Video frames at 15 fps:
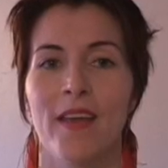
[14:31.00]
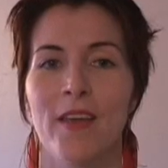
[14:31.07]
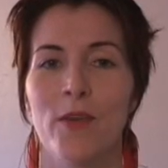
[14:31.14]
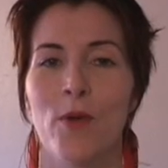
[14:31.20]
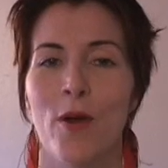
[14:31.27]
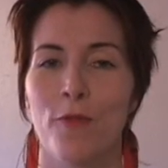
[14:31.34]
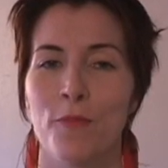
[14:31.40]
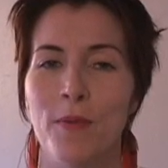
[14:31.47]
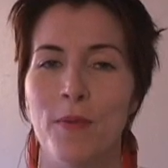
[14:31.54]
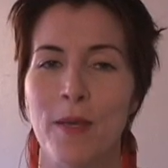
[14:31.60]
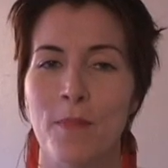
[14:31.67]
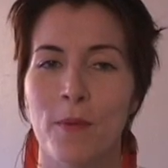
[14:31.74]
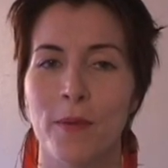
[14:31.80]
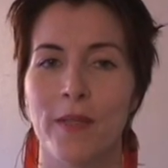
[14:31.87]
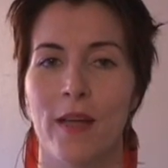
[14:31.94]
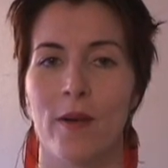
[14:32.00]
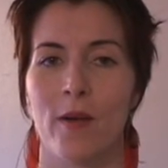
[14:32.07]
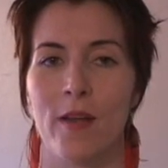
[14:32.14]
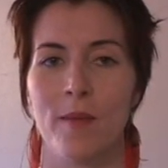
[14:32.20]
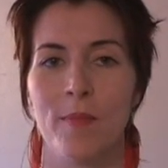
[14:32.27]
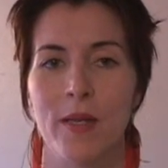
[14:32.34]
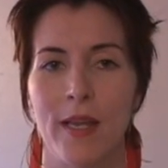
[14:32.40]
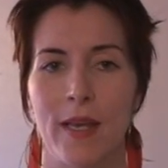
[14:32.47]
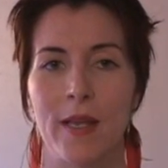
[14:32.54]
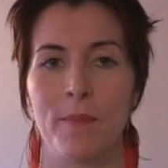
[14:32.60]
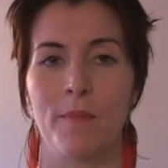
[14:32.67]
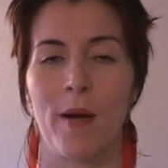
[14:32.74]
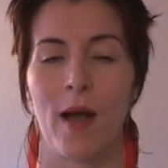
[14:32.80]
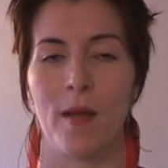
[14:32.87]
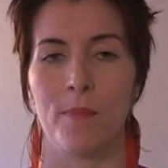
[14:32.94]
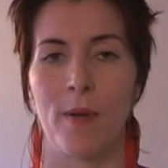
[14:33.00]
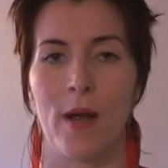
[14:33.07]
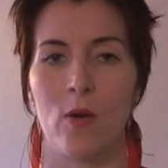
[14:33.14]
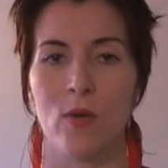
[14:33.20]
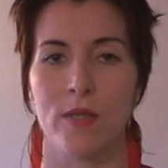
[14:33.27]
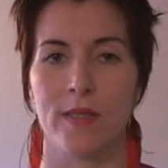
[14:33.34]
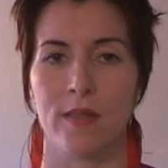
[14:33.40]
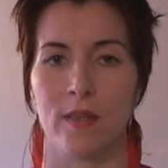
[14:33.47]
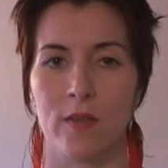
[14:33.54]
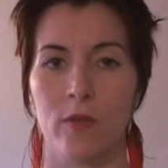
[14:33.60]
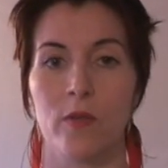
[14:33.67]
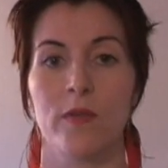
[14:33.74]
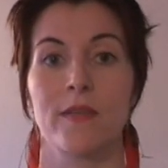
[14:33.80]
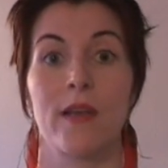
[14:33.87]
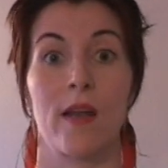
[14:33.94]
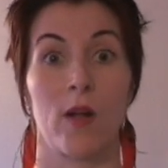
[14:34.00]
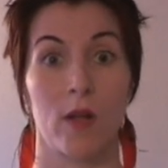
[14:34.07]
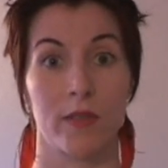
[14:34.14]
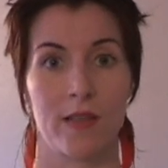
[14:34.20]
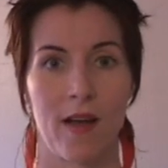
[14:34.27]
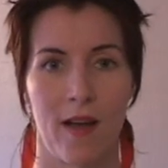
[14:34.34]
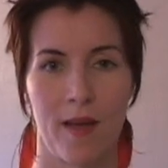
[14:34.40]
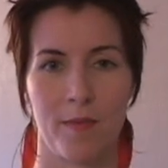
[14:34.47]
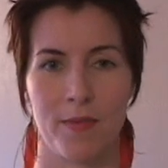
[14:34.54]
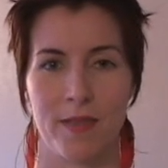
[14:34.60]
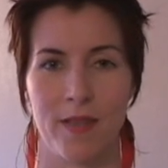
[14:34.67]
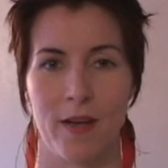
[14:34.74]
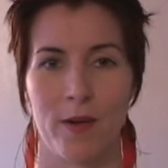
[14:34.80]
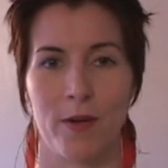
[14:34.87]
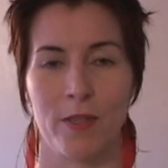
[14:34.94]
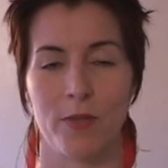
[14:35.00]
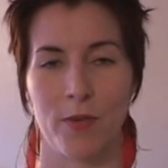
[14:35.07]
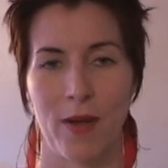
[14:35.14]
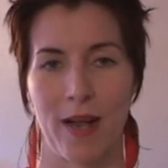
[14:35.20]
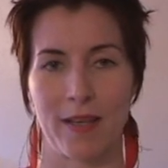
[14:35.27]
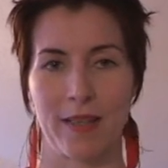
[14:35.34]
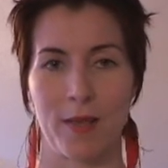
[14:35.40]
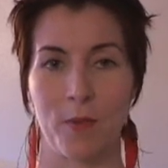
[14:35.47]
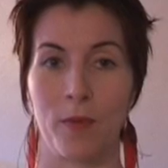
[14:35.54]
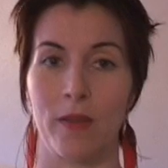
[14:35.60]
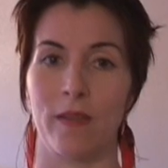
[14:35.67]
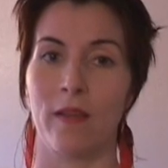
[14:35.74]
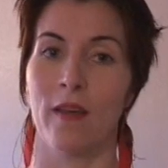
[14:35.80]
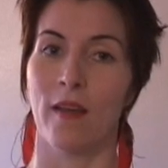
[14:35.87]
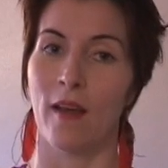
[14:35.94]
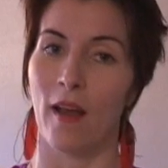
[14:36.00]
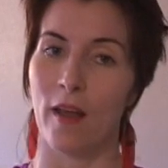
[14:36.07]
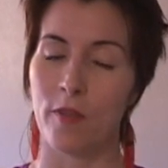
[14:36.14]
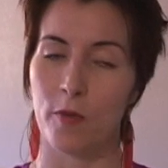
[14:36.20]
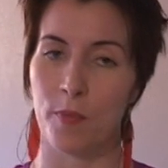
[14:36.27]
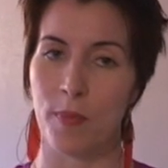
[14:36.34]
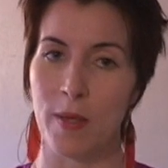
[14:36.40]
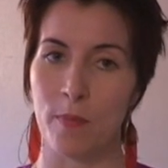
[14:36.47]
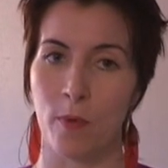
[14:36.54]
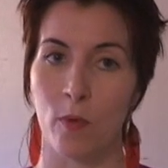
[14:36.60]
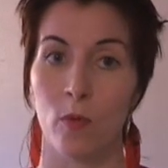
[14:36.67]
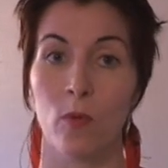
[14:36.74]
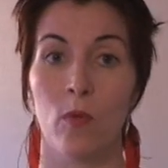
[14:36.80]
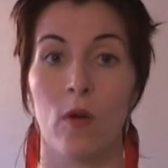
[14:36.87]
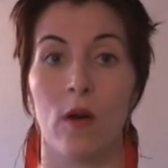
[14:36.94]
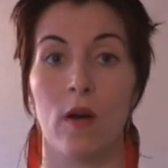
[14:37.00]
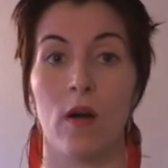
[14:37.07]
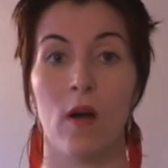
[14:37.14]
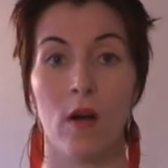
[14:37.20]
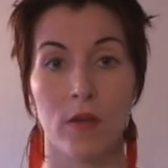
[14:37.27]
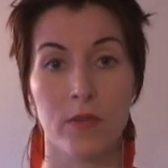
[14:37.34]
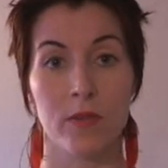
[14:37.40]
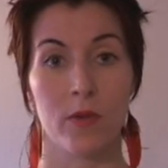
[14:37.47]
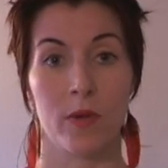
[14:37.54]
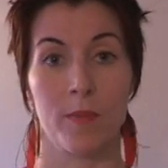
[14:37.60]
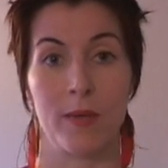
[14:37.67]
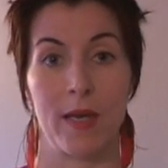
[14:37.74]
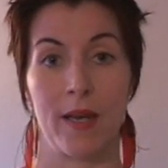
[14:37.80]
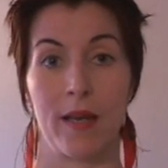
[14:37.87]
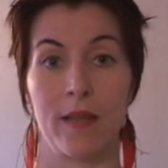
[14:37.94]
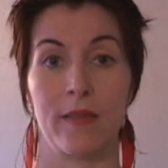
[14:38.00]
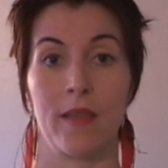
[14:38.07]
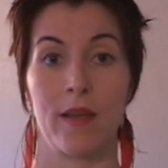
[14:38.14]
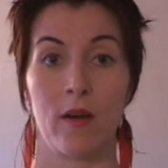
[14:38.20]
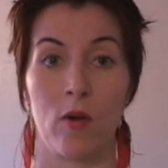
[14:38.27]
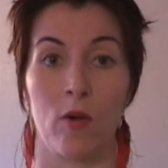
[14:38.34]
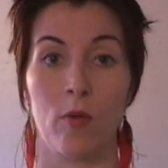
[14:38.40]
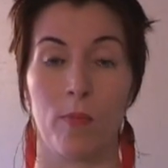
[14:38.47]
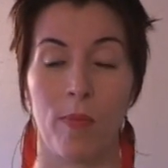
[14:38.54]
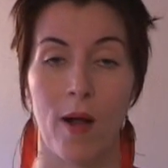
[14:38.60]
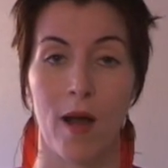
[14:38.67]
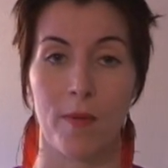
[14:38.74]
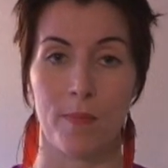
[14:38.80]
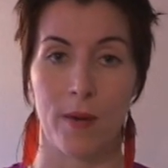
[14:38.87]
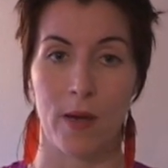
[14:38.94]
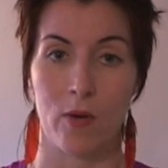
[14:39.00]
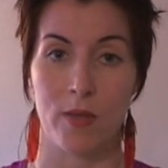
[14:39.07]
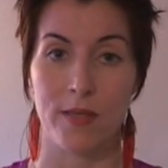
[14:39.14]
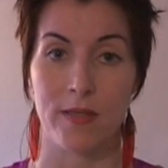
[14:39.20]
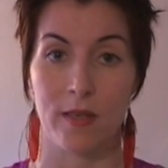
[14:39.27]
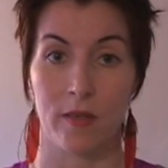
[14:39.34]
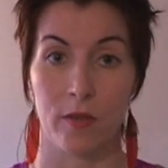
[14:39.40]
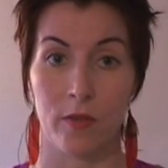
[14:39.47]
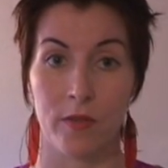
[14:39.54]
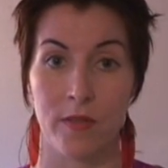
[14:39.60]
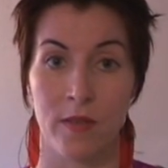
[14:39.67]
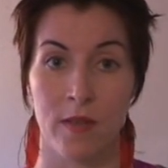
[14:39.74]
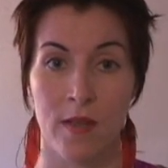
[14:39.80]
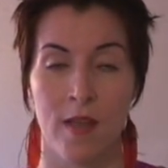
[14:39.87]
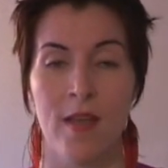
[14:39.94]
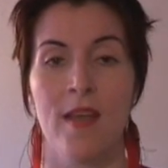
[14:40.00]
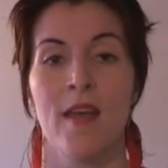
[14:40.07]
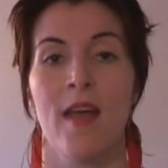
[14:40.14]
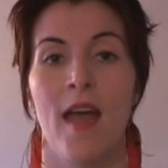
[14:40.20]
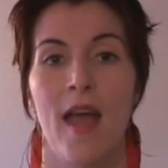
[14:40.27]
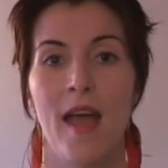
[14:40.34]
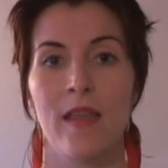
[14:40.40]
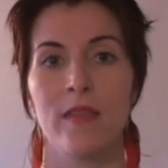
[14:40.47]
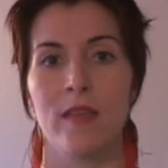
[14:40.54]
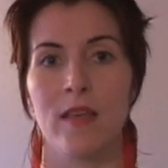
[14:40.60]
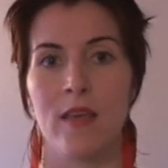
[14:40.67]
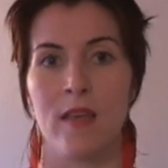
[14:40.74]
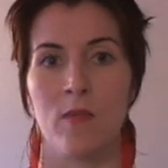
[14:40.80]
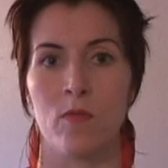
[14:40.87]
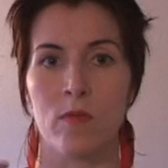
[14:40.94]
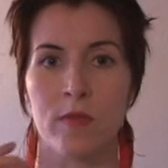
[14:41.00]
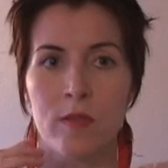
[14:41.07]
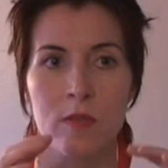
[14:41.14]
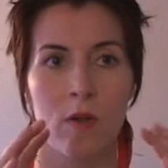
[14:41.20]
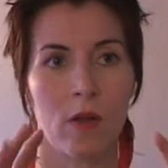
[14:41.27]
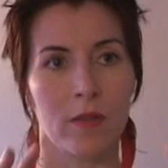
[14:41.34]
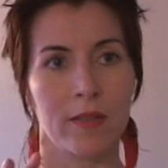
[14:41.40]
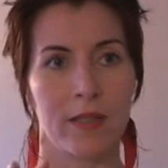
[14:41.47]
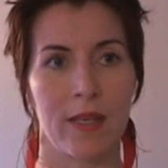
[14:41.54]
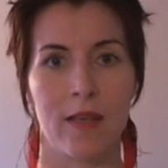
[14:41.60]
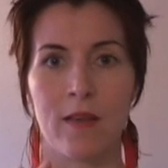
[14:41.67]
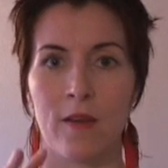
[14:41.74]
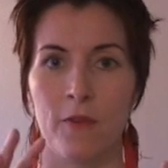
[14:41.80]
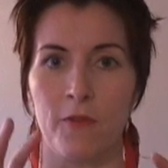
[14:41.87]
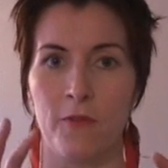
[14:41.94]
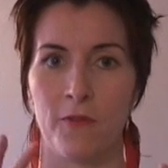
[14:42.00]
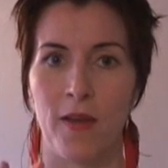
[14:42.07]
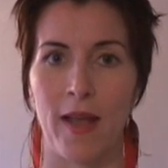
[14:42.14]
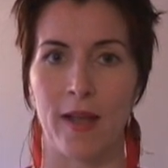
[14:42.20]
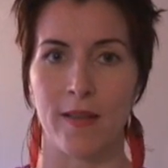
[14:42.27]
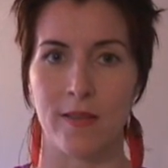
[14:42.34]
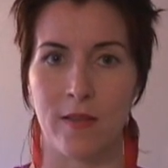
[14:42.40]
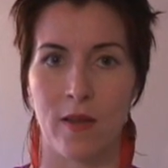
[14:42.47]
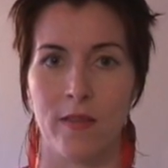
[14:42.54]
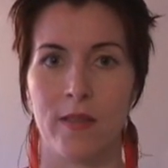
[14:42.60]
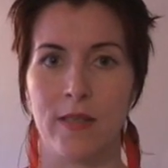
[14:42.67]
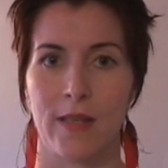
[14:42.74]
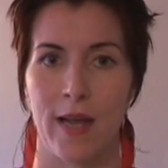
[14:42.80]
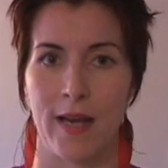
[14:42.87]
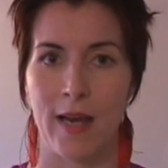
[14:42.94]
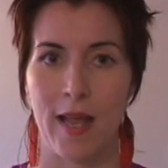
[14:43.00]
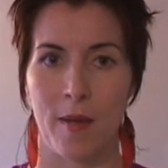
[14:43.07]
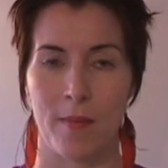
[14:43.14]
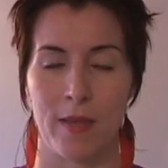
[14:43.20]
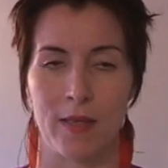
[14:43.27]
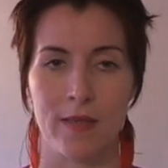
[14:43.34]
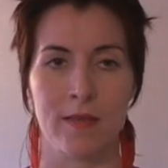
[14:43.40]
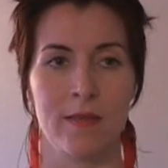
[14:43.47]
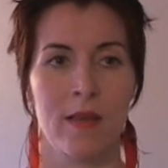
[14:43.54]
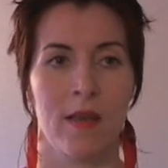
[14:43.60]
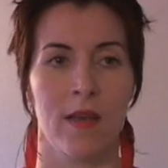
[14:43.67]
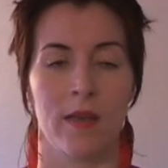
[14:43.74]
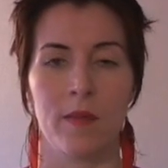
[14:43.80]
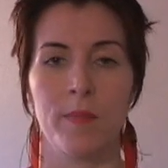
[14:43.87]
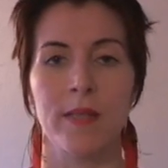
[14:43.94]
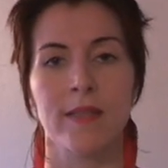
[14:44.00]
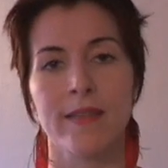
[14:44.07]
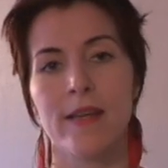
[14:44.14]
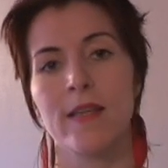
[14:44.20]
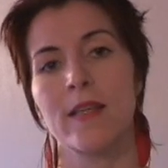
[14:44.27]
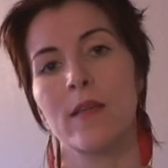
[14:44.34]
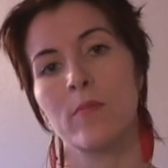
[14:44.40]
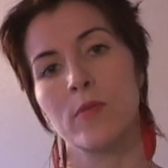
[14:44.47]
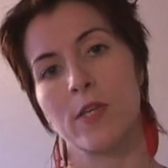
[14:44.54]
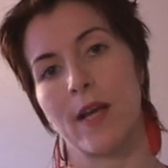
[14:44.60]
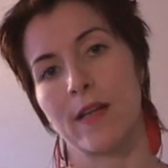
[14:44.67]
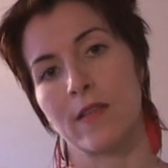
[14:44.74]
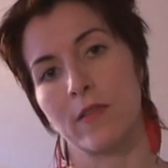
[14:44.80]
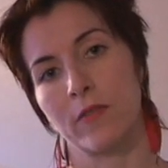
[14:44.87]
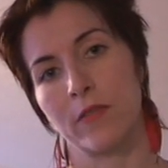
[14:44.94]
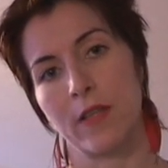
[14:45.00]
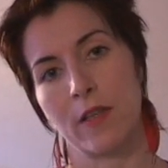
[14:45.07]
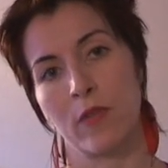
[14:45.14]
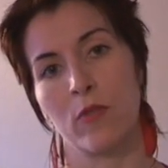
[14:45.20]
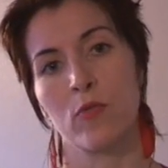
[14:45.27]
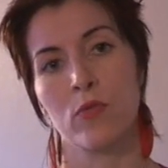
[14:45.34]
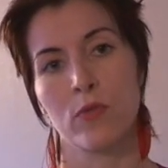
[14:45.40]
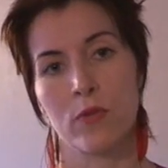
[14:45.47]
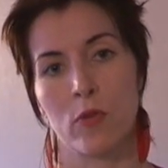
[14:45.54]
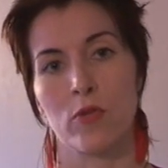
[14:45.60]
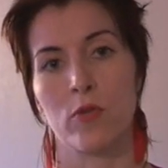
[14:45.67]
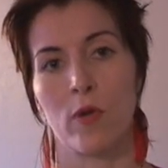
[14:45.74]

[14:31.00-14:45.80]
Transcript: You have people that are emanating pod power signals at all times that are interacting with other people who are also emanating their own pod power signals, and the resulting effects on the dynamics can be studied objectively through social